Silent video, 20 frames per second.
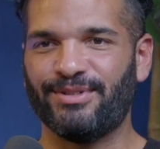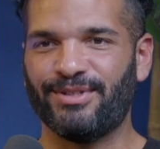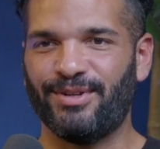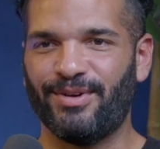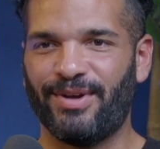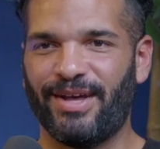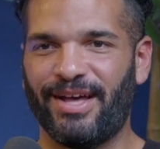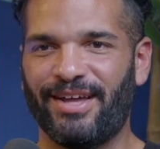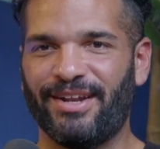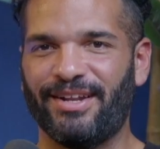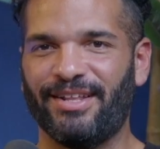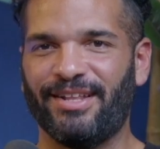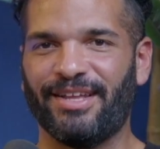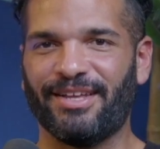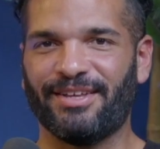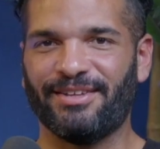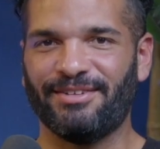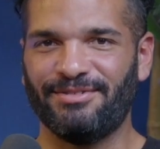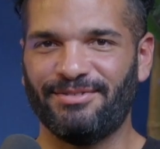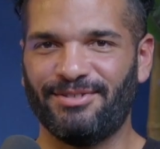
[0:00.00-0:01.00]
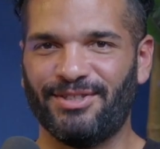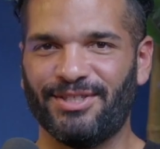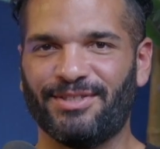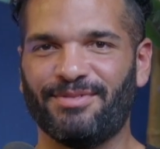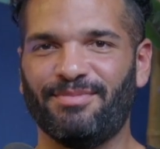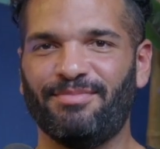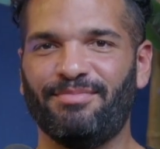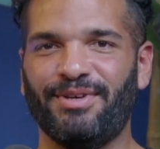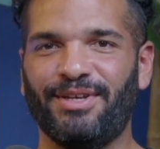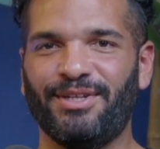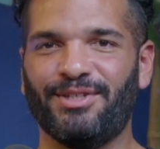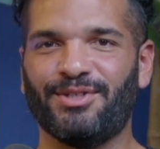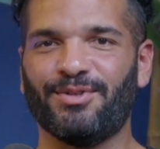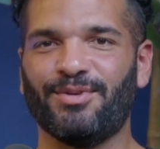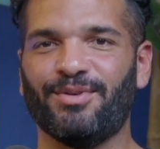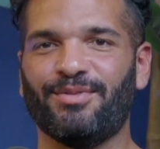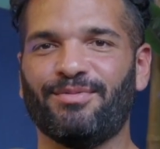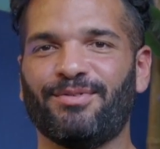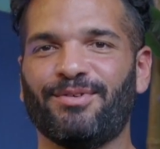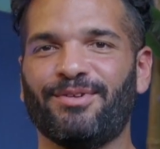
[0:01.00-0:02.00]
know how to like just be
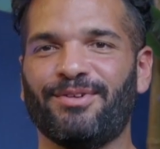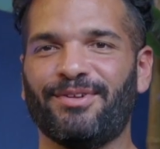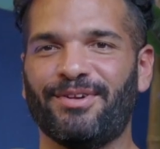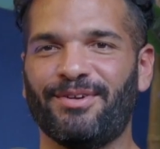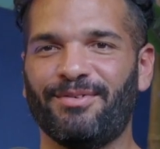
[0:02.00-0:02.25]
truthful in a